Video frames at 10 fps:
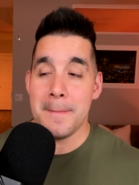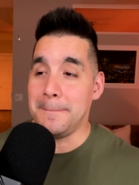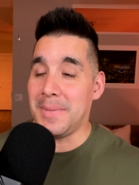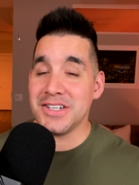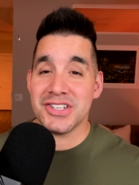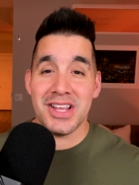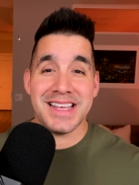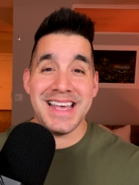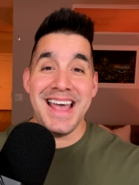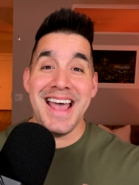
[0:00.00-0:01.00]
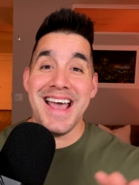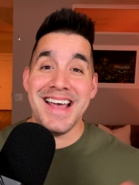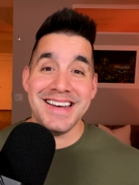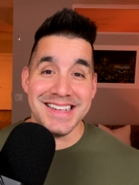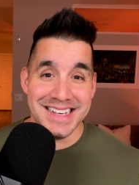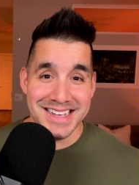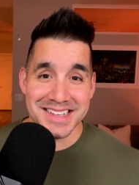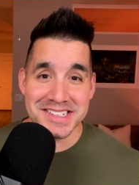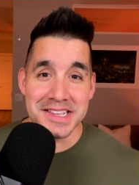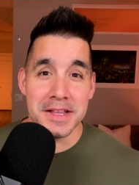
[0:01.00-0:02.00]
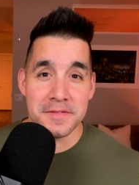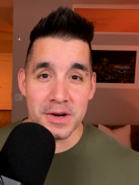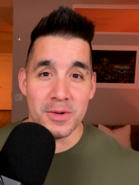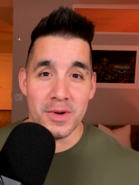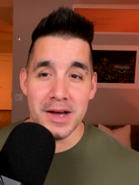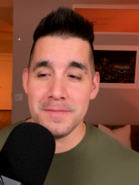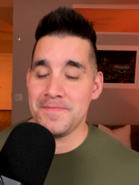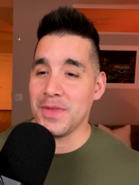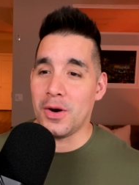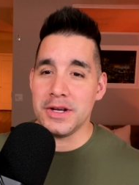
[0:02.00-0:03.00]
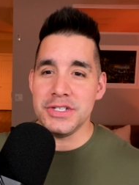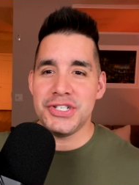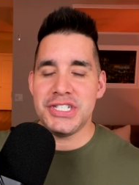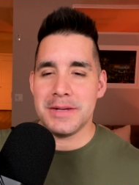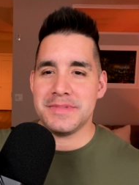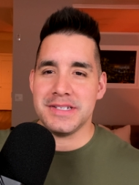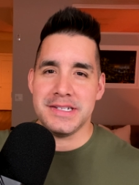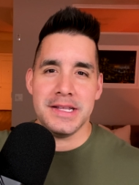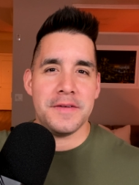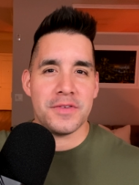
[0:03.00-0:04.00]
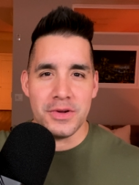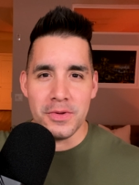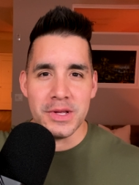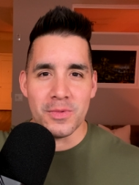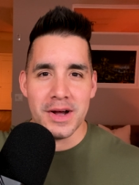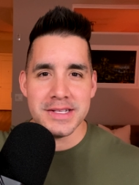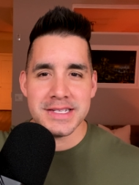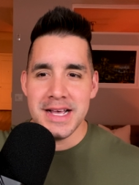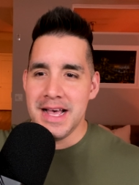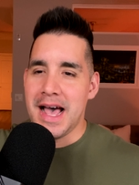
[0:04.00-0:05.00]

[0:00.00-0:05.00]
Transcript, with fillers: Much like any delivery run on Shipt delivery only runs,